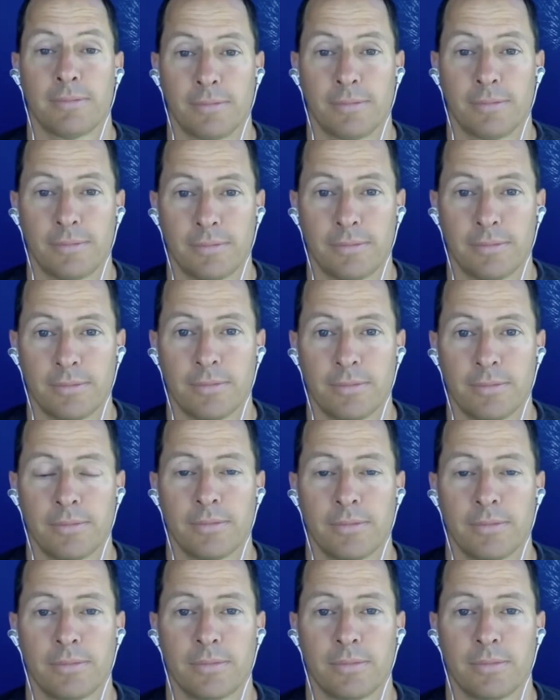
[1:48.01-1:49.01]

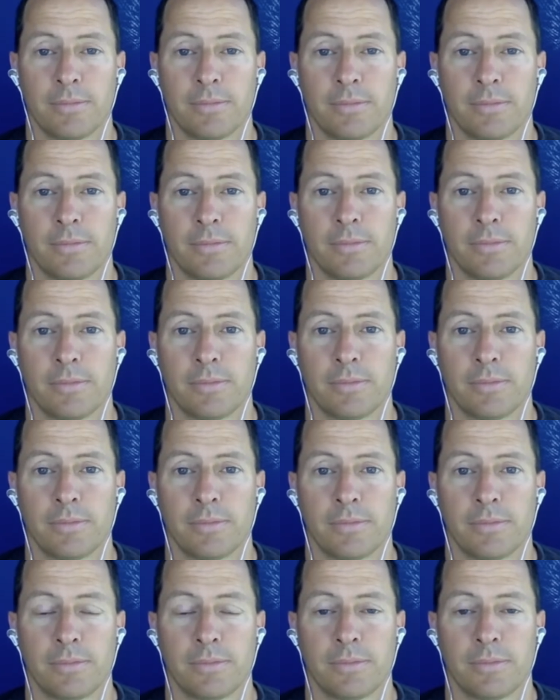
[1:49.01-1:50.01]

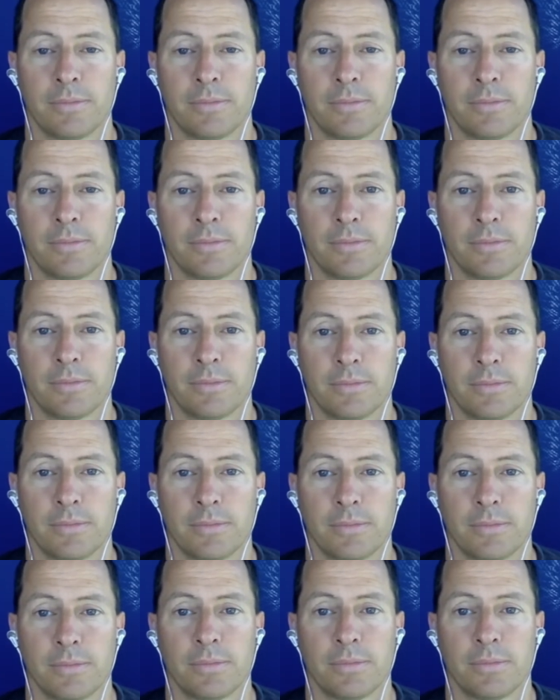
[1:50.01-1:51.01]

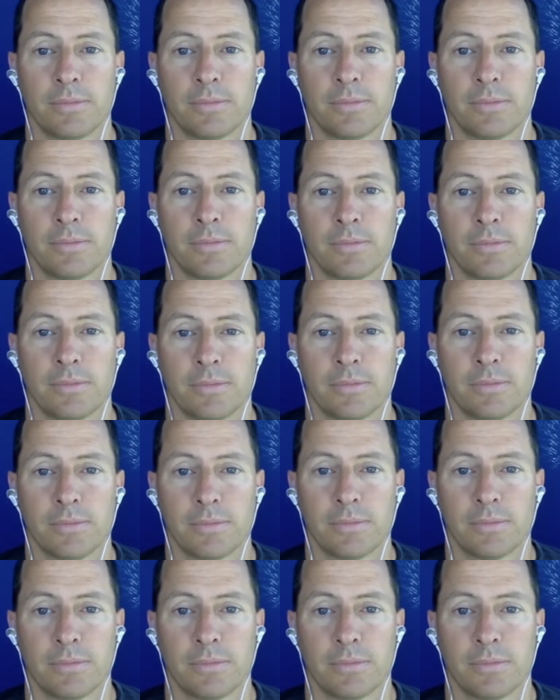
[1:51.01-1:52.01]

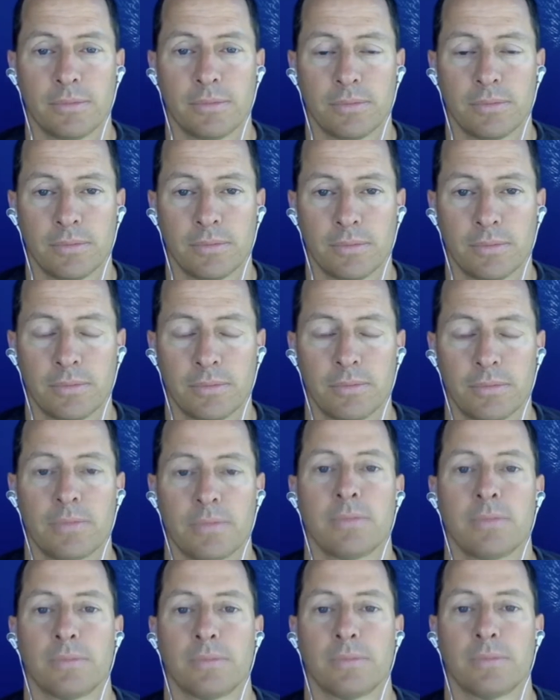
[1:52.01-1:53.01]

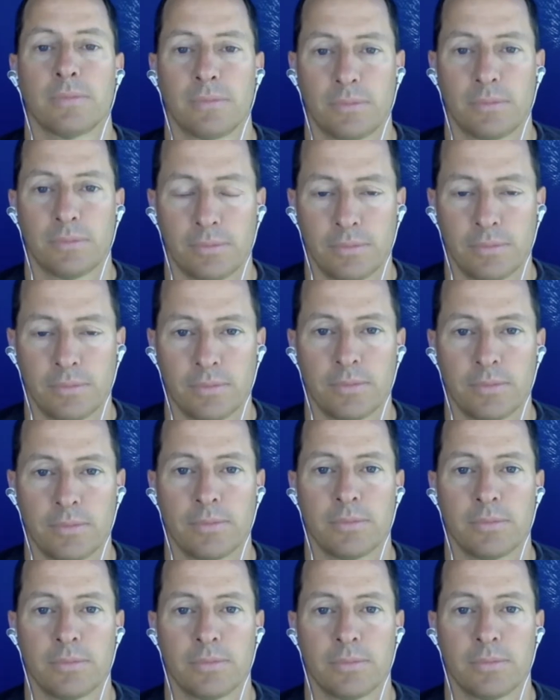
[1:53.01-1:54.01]

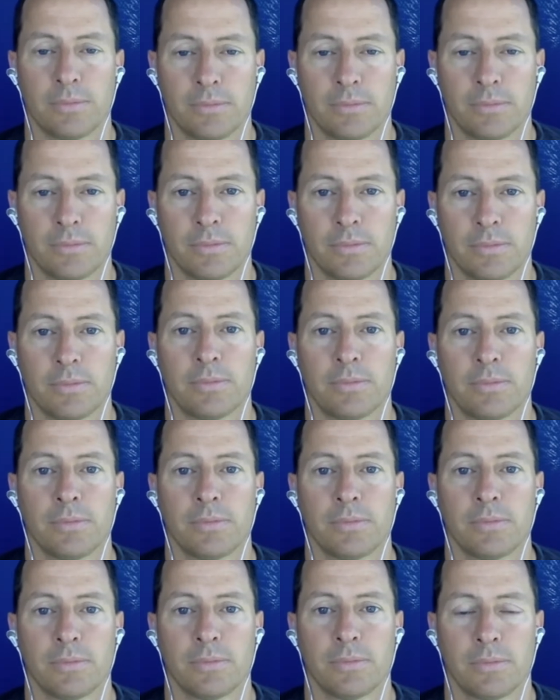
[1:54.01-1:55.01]

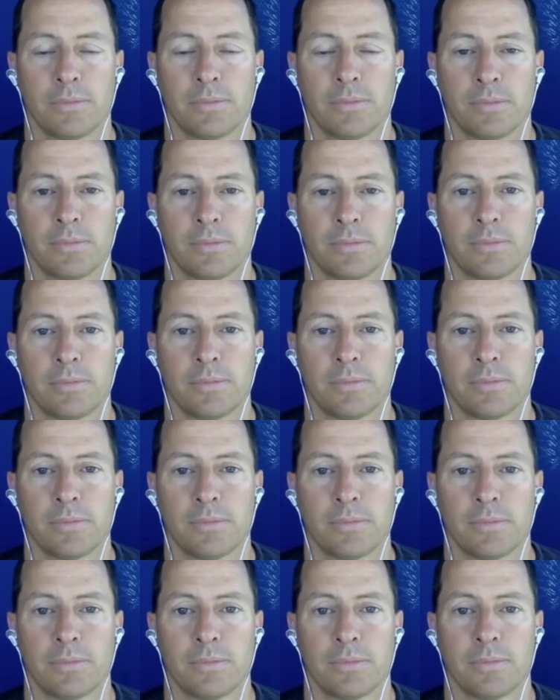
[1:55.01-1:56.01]
(silent)